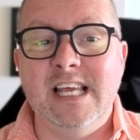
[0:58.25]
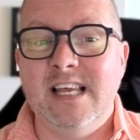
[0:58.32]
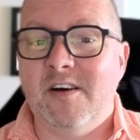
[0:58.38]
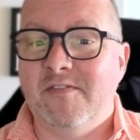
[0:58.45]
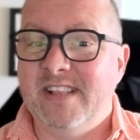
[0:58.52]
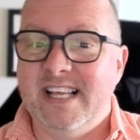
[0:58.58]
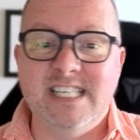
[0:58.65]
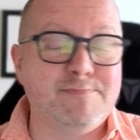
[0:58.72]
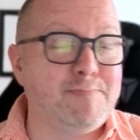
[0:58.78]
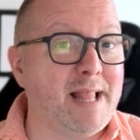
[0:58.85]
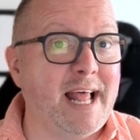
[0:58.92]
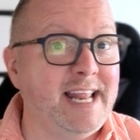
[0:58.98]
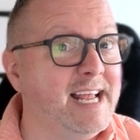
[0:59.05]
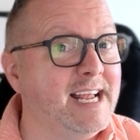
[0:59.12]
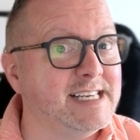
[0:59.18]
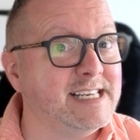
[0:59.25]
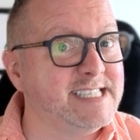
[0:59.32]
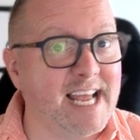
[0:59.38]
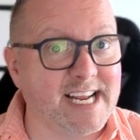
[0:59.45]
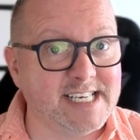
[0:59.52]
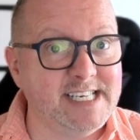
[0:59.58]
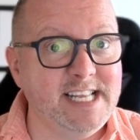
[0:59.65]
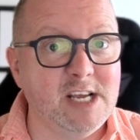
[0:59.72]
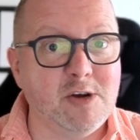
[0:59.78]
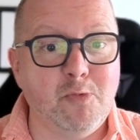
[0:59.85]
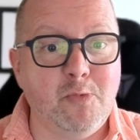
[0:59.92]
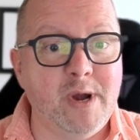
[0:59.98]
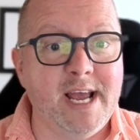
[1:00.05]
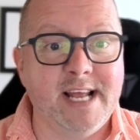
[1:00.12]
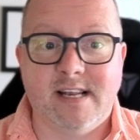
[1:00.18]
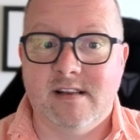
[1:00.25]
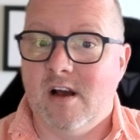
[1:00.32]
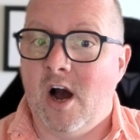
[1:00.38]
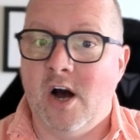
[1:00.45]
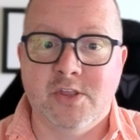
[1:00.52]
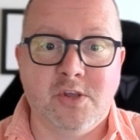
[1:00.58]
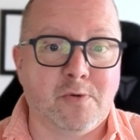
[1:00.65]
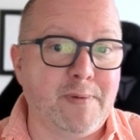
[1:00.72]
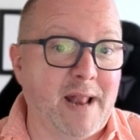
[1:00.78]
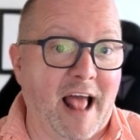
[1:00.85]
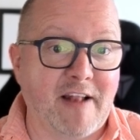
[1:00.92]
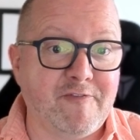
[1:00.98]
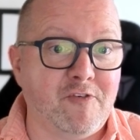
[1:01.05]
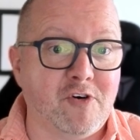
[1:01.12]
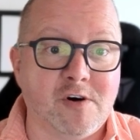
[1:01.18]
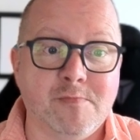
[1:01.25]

these planning technique with other platform,